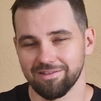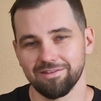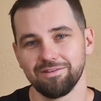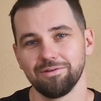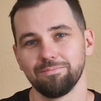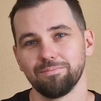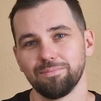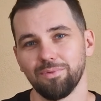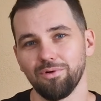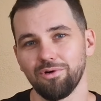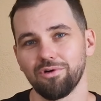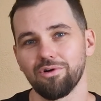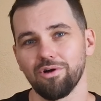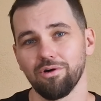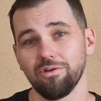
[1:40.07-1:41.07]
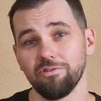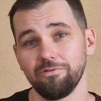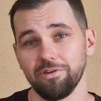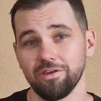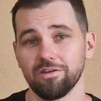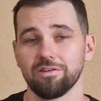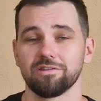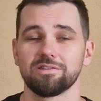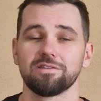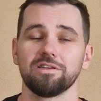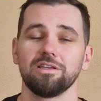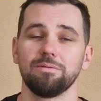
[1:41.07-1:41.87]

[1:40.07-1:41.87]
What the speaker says: the more obvious